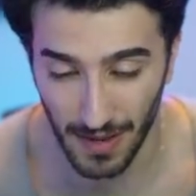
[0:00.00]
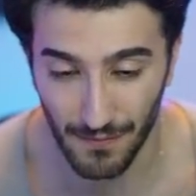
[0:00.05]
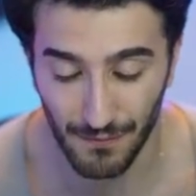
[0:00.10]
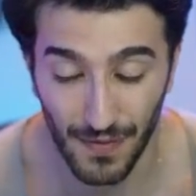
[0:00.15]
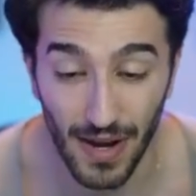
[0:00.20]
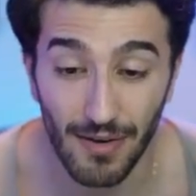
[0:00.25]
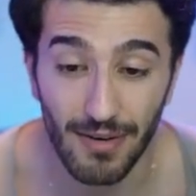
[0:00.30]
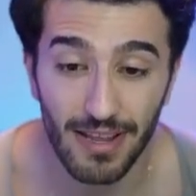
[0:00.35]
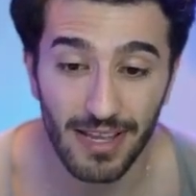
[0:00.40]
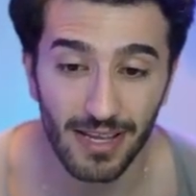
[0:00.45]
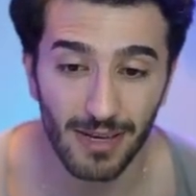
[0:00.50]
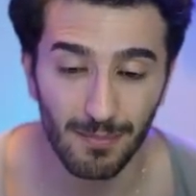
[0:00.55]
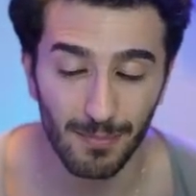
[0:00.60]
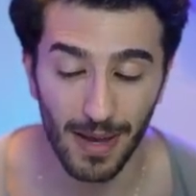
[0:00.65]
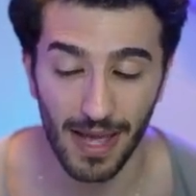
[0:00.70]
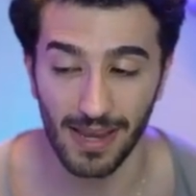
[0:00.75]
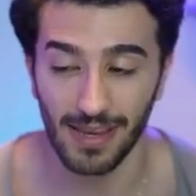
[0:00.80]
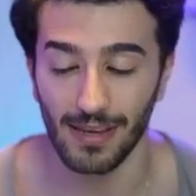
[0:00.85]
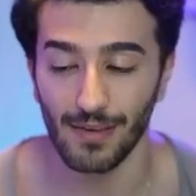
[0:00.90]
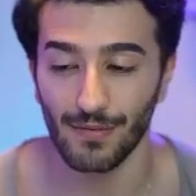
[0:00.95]
a very
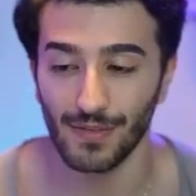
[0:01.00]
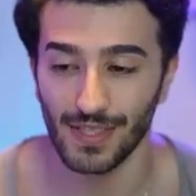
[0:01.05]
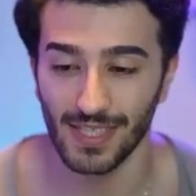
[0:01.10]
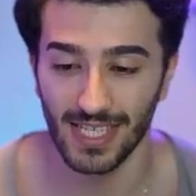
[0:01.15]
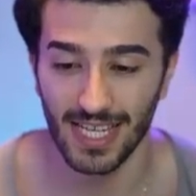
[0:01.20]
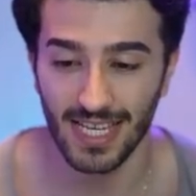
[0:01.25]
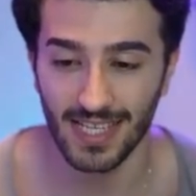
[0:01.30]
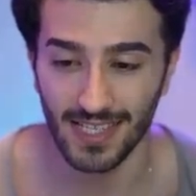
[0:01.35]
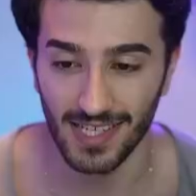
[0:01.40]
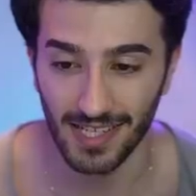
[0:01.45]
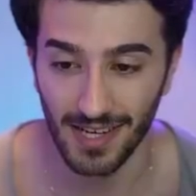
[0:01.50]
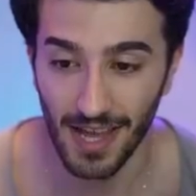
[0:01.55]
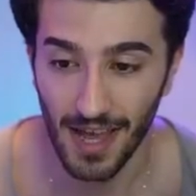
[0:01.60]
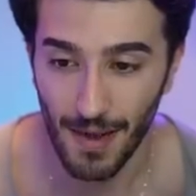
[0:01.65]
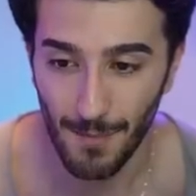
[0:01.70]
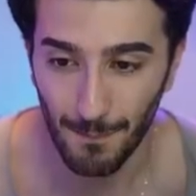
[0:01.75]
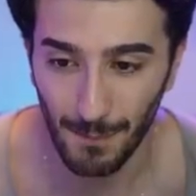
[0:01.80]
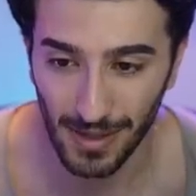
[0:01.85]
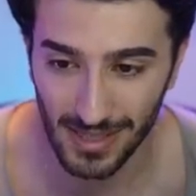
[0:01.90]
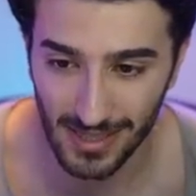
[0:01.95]
competitive season.
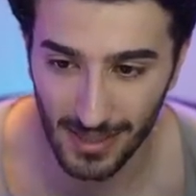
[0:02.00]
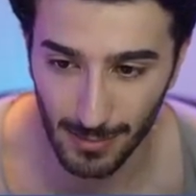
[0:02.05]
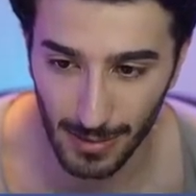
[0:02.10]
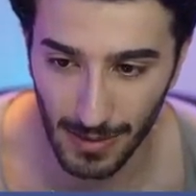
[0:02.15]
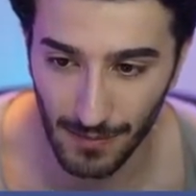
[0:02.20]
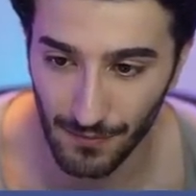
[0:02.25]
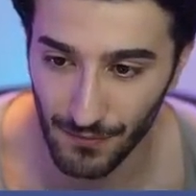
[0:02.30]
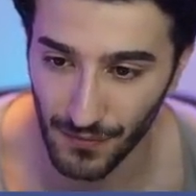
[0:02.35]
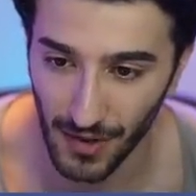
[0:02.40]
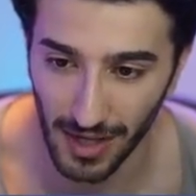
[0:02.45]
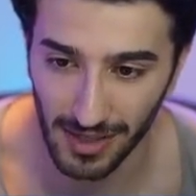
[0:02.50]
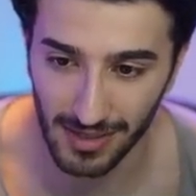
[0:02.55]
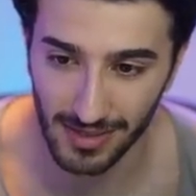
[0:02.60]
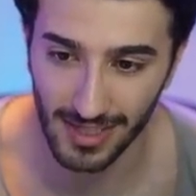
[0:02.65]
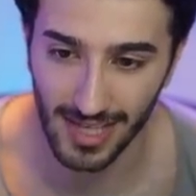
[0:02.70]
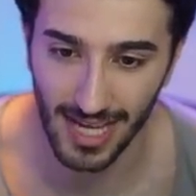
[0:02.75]
Must have been fun.